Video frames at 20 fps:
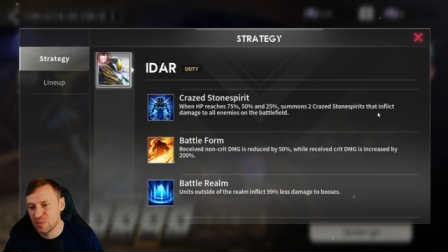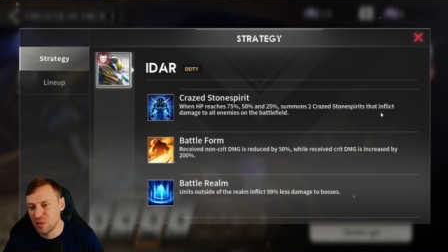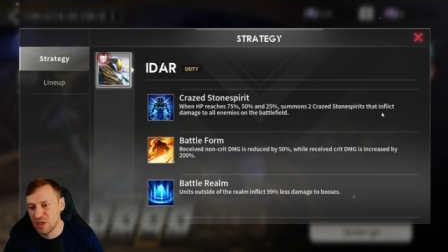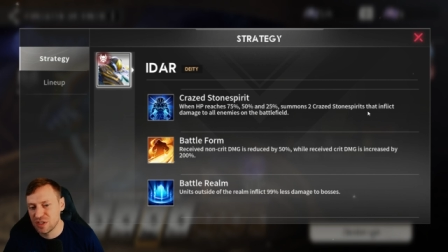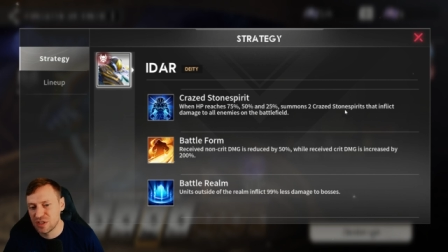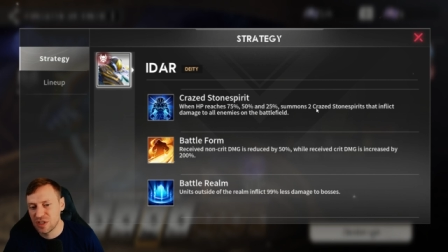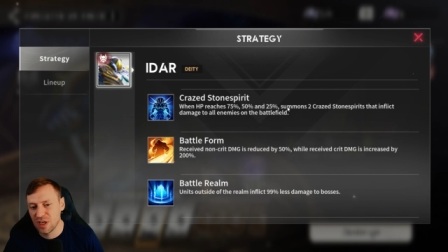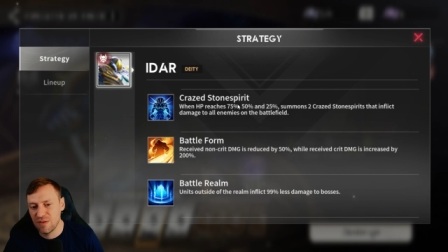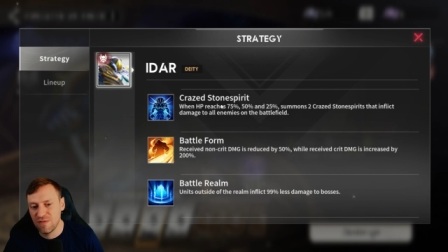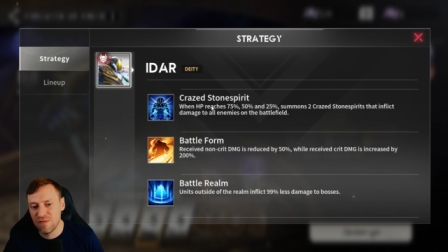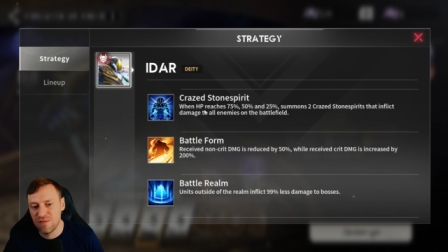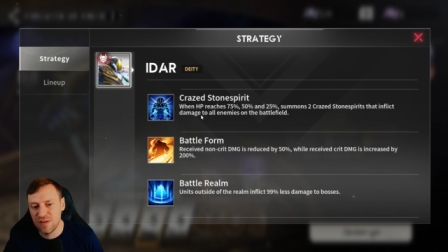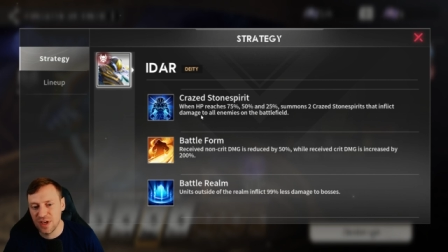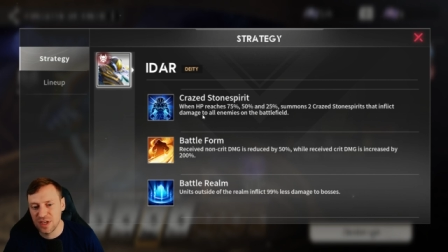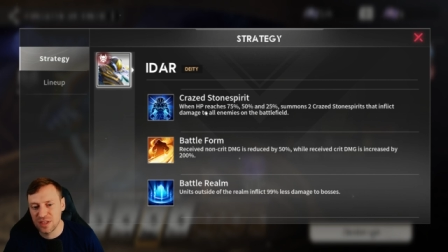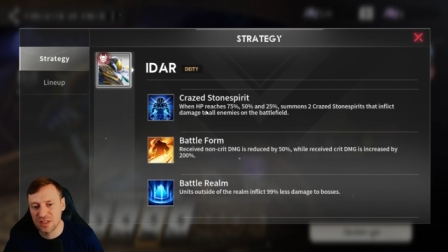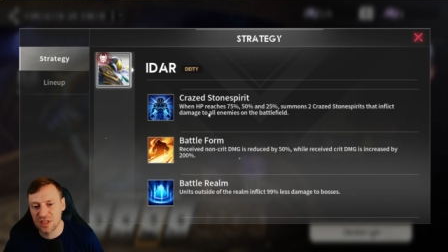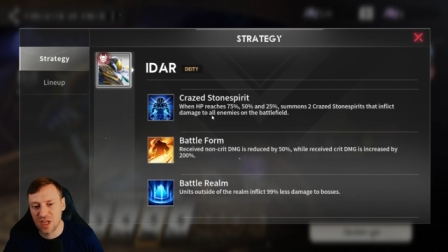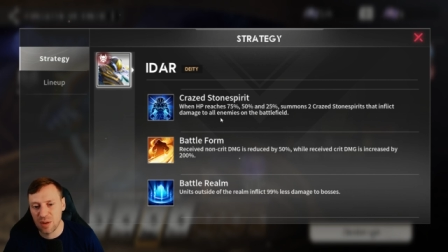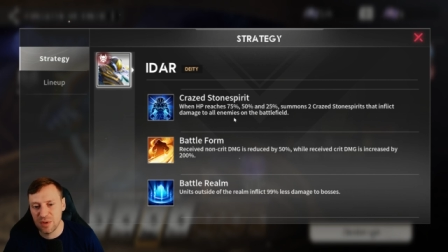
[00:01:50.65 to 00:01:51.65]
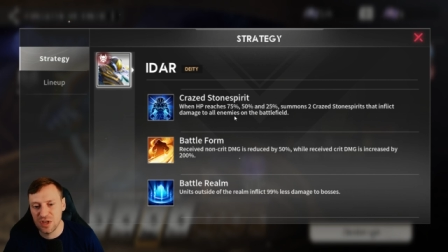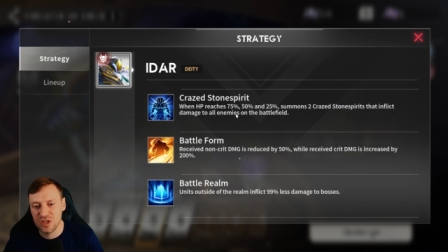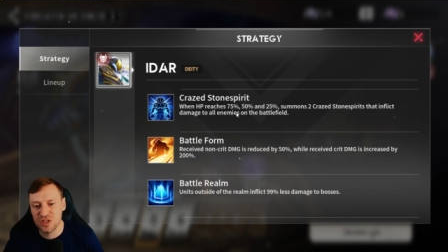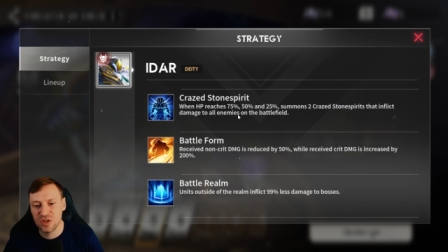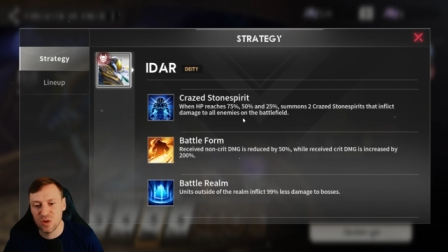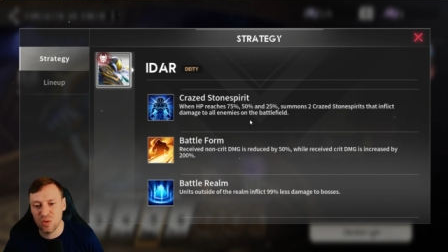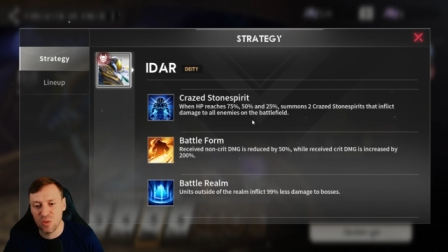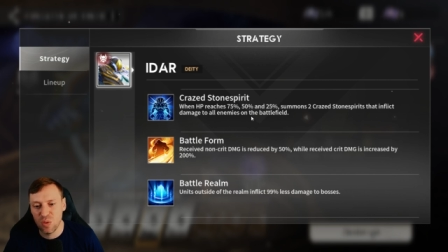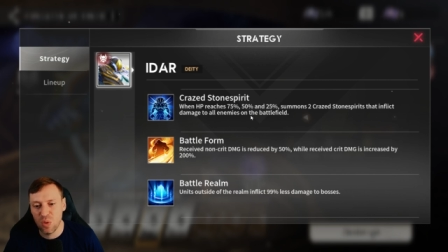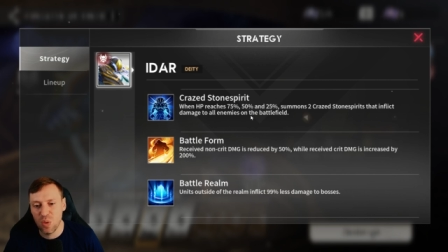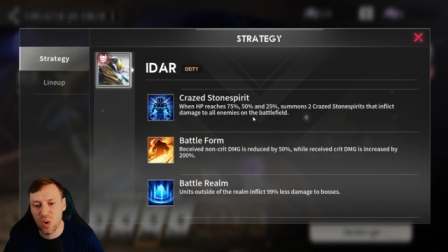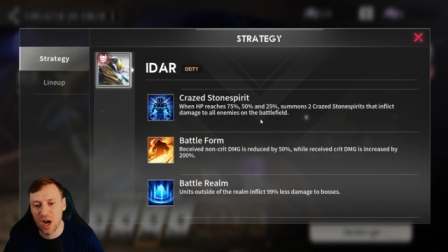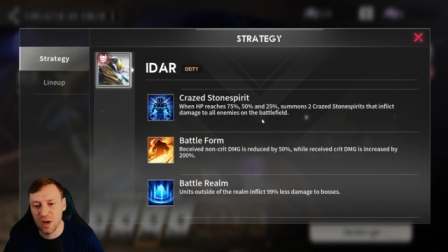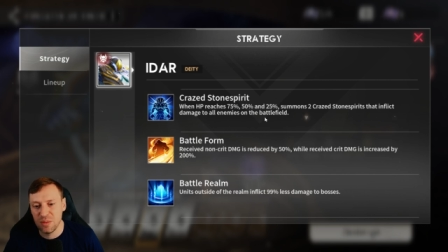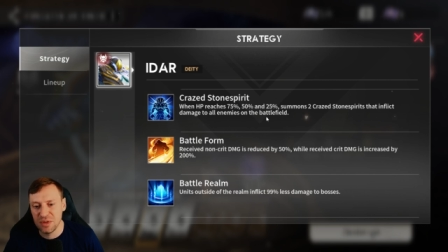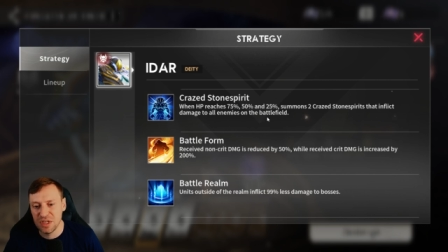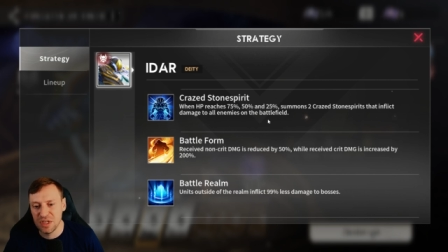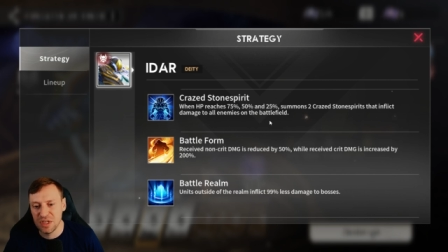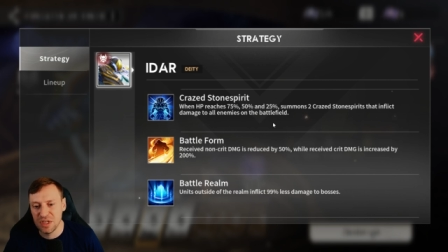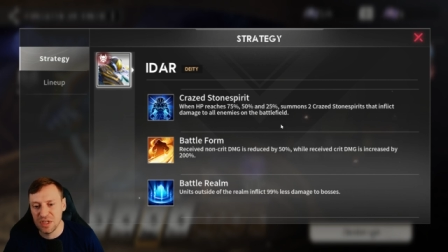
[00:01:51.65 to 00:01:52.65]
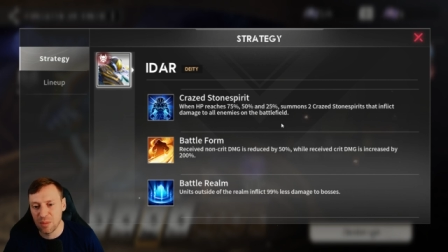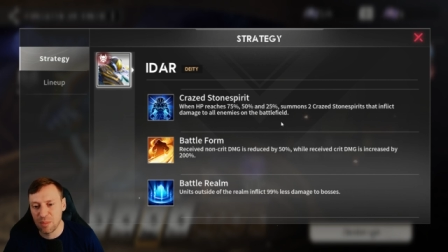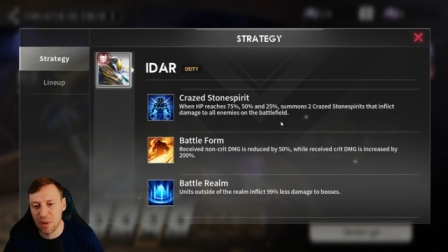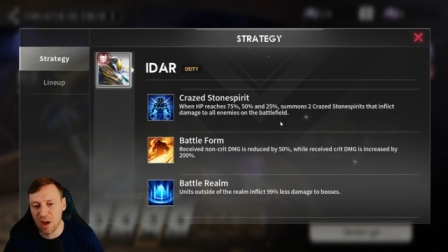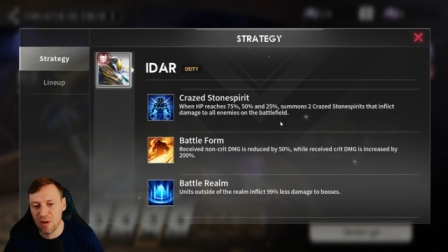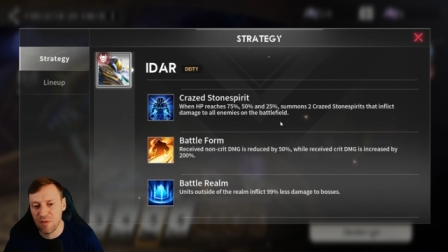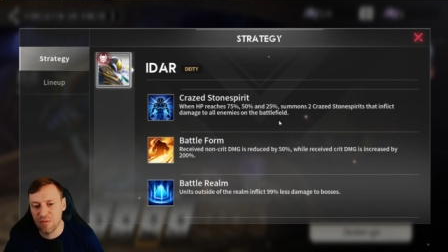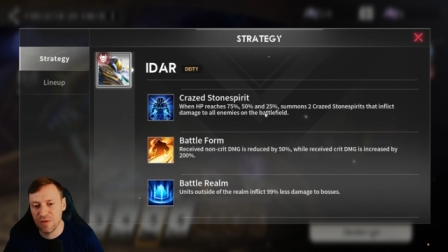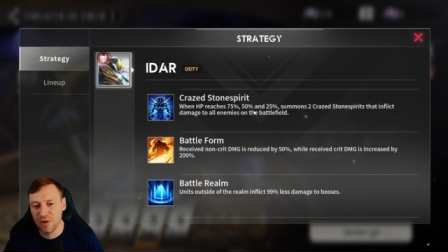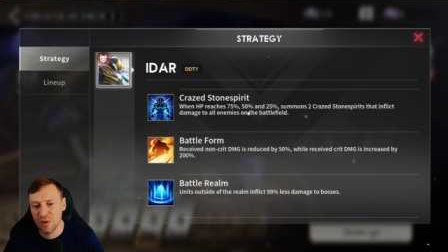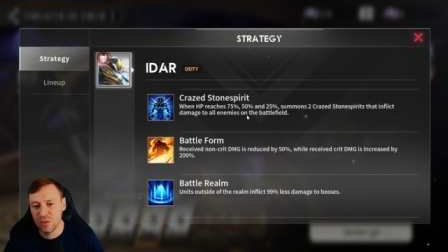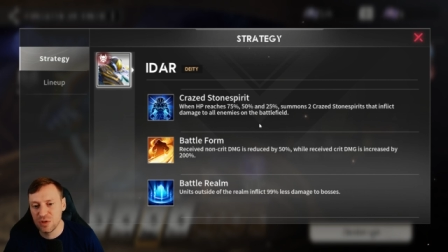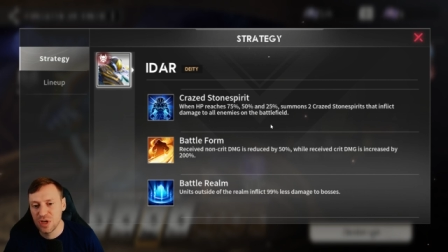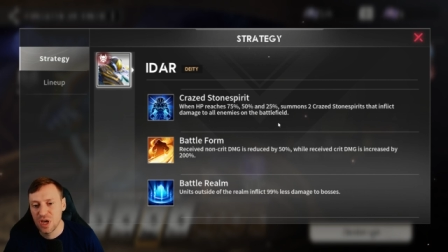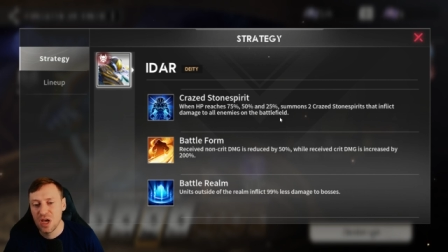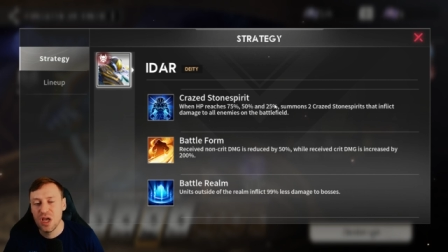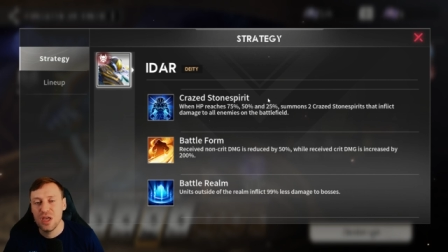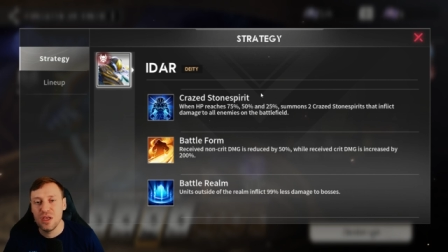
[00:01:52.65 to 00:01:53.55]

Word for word: Spirits that inflict damage to all enemies on the battlefield.